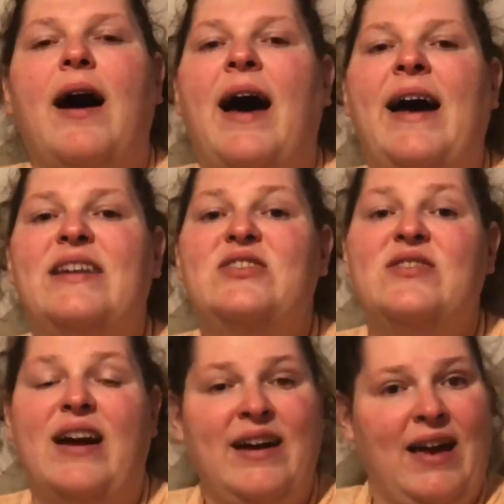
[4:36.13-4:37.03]
I do
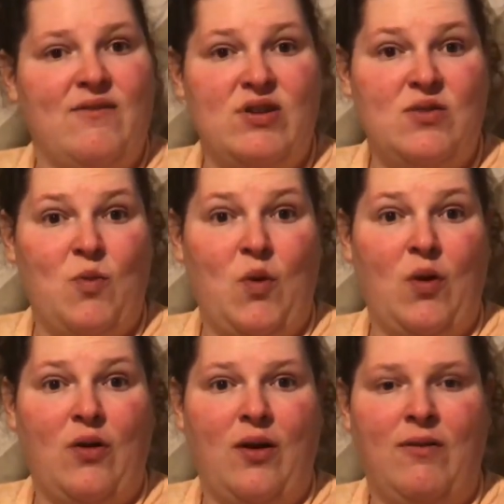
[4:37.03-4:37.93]
not have any
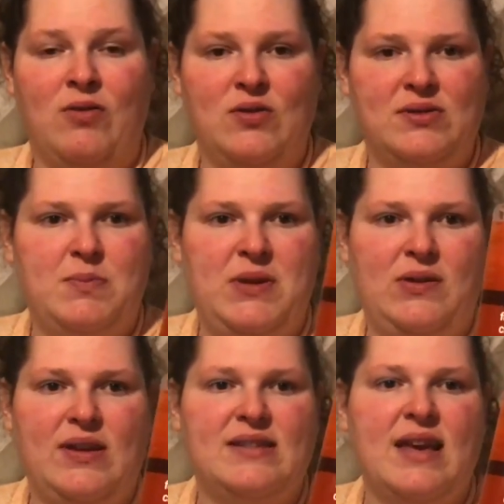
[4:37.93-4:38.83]
more of those
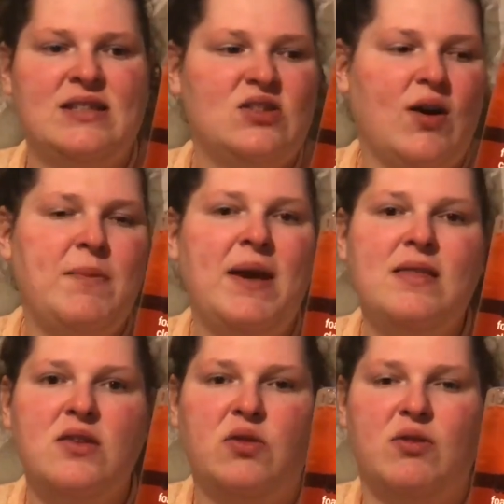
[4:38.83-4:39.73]
pillies, and so I paid
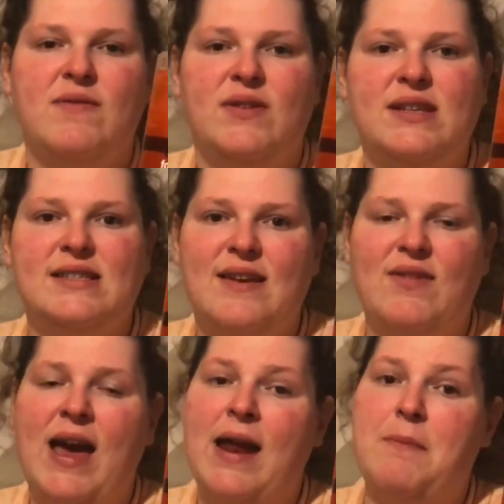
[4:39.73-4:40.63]
the
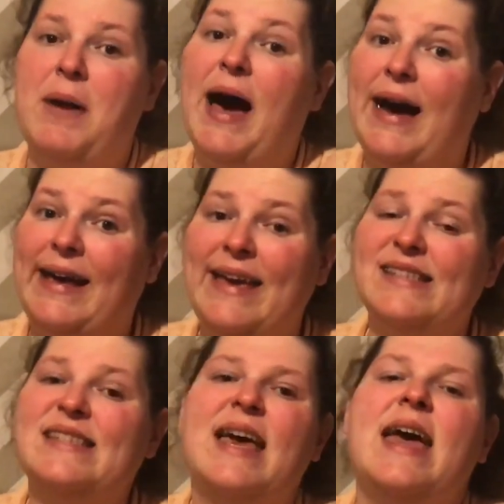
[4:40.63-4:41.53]
$3.57 out of
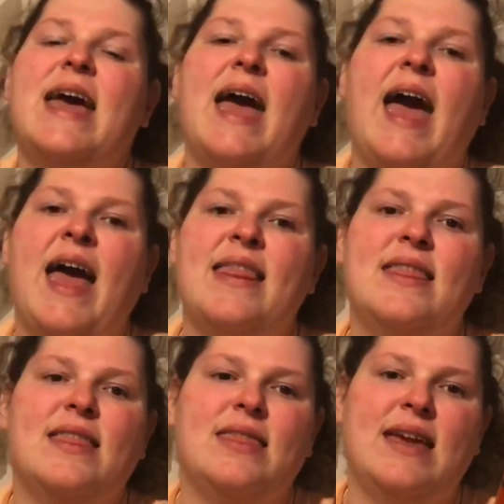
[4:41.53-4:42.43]
pocket,
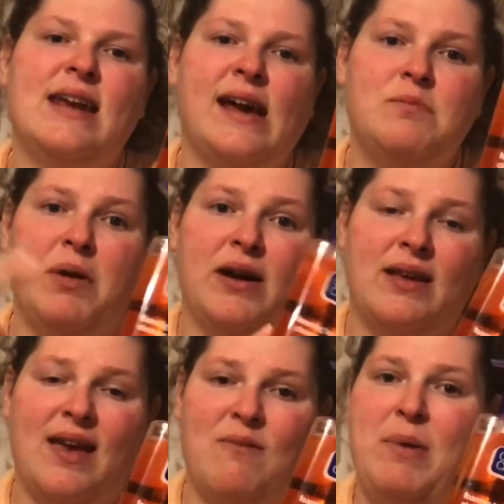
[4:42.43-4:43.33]
and then
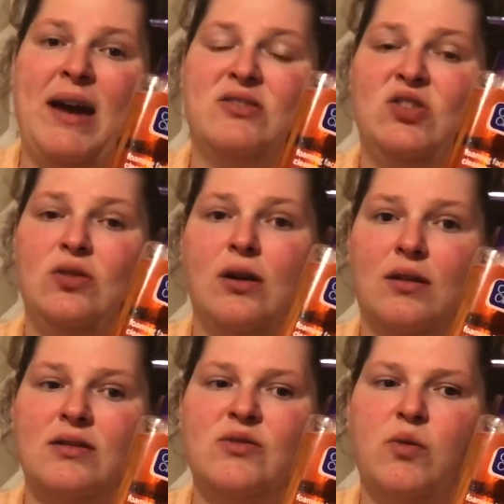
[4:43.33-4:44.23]
Ibotta gave back
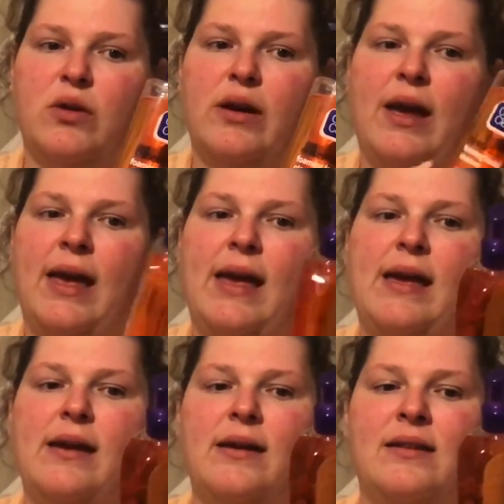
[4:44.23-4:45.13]
$2 for
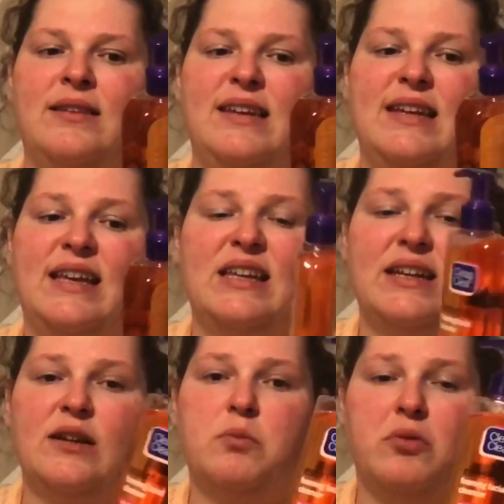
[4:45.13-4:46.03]
a Clean and
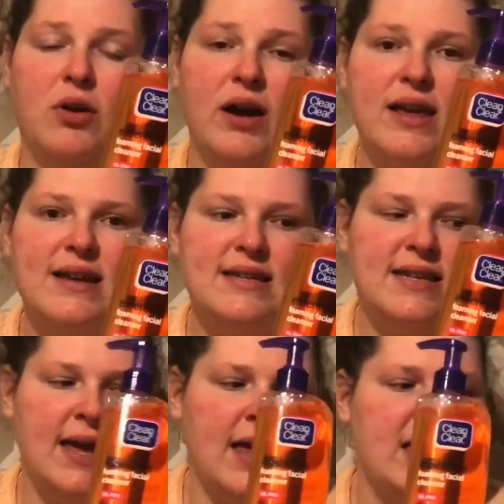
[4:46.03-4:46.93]
Clear product.